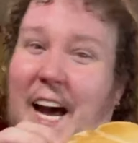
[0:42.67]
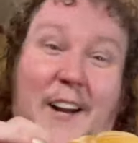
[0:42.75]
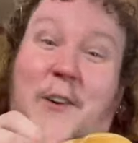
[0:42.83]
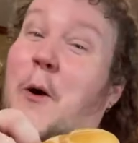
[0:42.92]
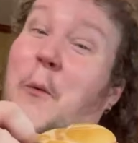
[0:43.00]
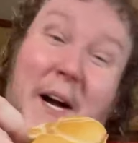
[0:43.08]
I
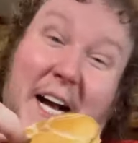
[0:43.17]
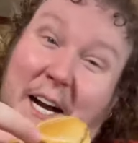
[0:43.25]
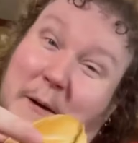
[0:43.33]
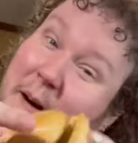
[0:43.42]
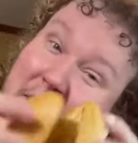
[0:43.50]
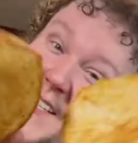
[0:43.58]
don't know what kind
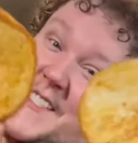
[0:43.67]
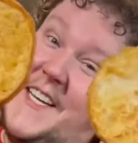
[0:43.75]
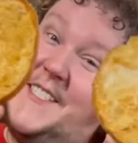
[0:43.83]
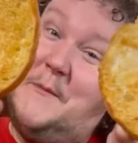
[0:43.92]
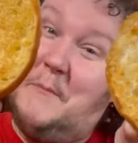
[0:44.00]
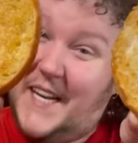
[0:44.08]
of bun this
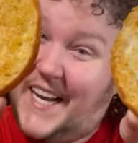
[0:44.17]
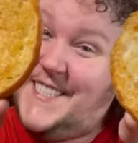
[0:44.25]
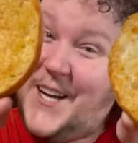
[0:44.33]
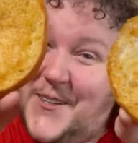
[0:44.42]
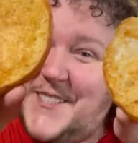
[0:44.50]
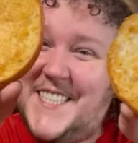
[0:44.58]
is, but I
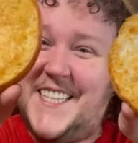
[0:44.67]
toasted